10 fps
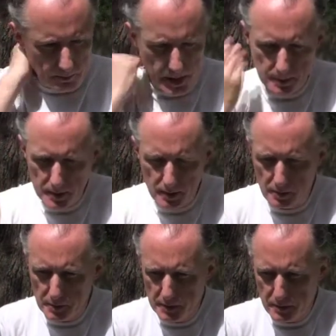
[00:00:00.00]
Maybe
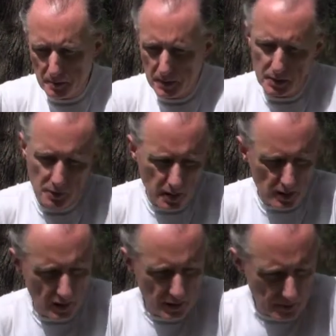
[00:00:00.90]
it'll resurrect my
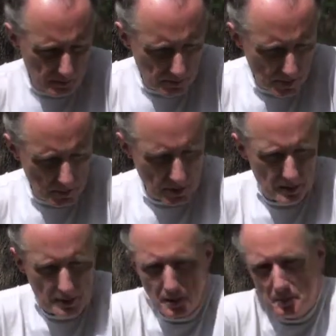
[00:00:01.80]
career and then somebody will
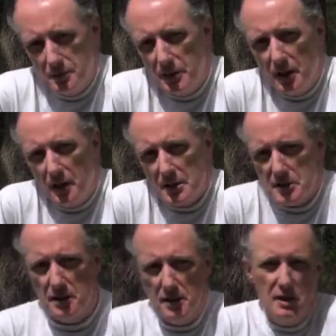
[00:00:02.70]
consider me for the
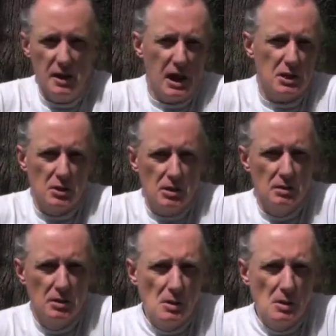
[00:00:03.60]
RSC, the National.